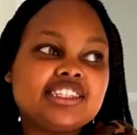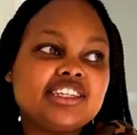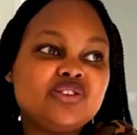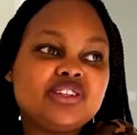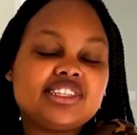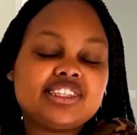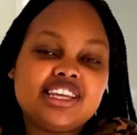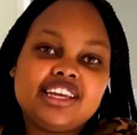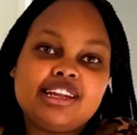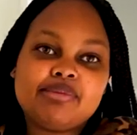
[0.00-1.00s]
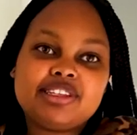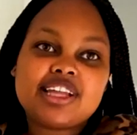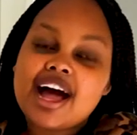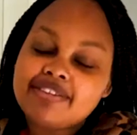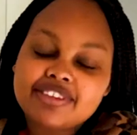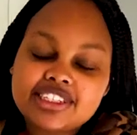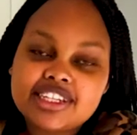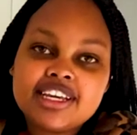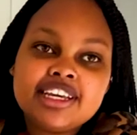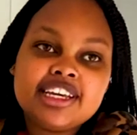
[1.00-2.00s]
the cutest thing, and I might have it
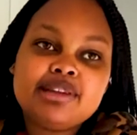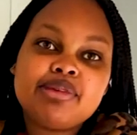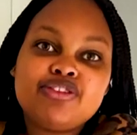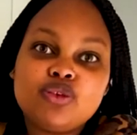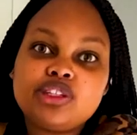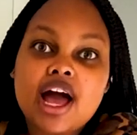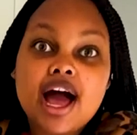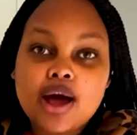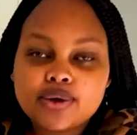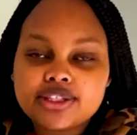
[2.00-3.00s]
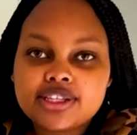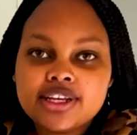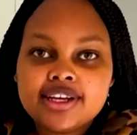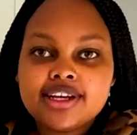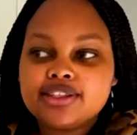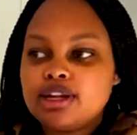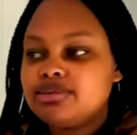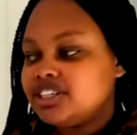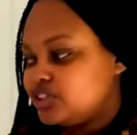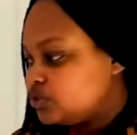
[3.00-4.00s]
in my future house. So let
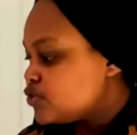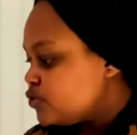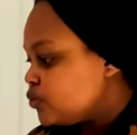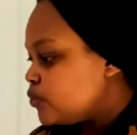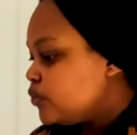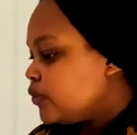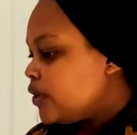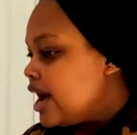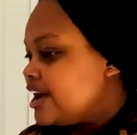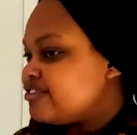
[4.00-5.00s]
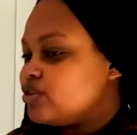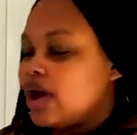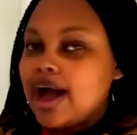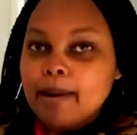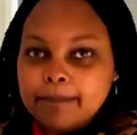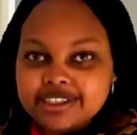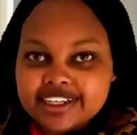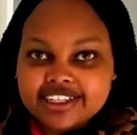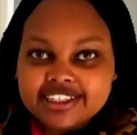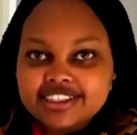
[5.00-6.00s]
me just show you a few
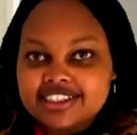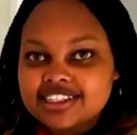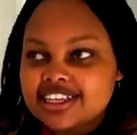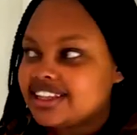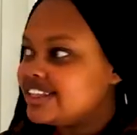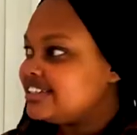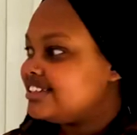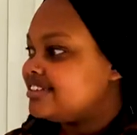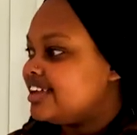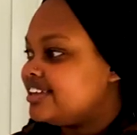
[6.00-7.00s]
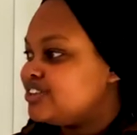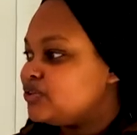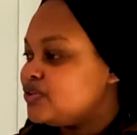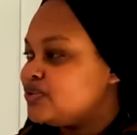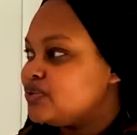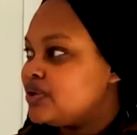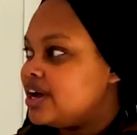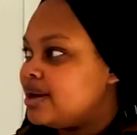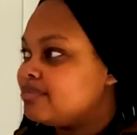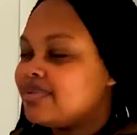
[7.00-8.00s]
updates that I'll show you.
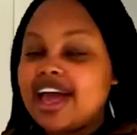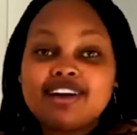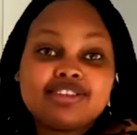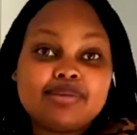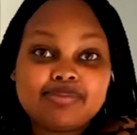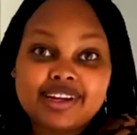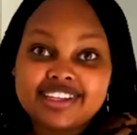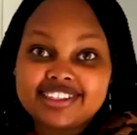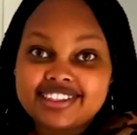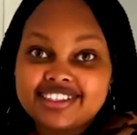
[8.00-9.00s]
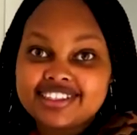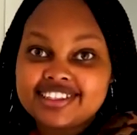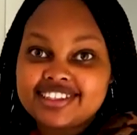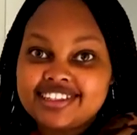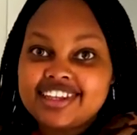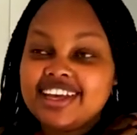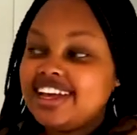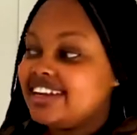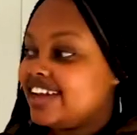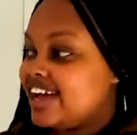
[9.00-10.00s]
I have some plates,
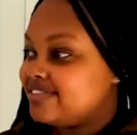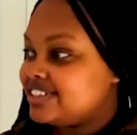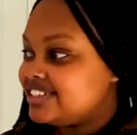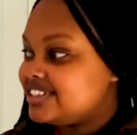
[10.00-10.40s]
and I have